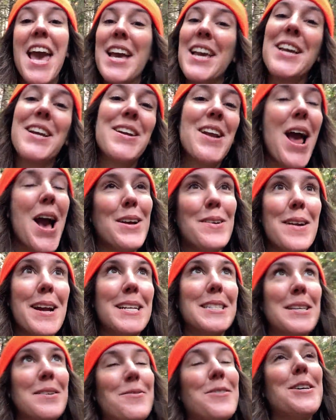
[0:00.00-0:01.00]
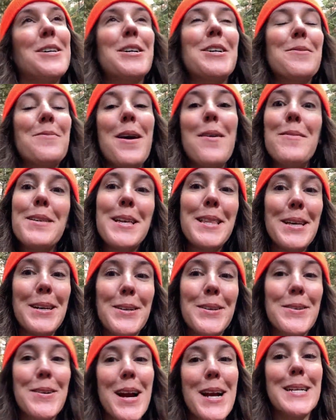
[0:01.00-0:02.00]
You're not crazy. Well, you're probably a little
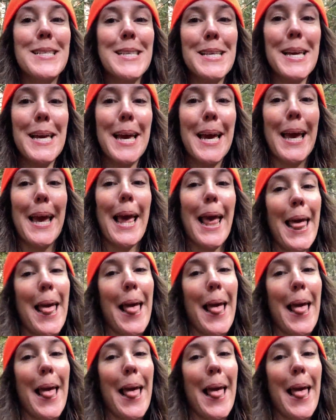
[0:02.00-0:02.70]
crazy.